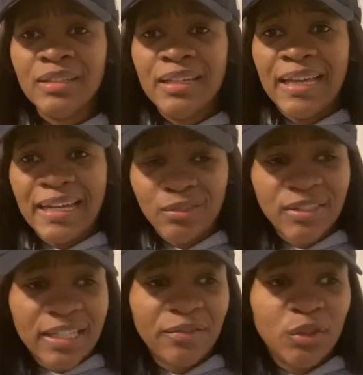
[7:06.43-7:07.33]
And
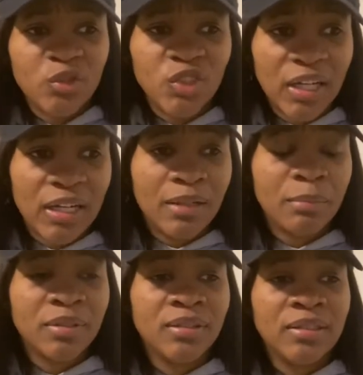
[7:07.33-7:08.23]
outside of your job
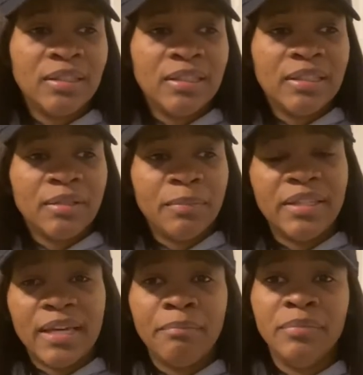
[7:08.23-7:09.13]
could be
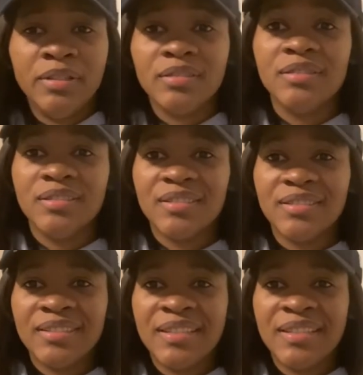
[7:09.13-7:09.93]
that business.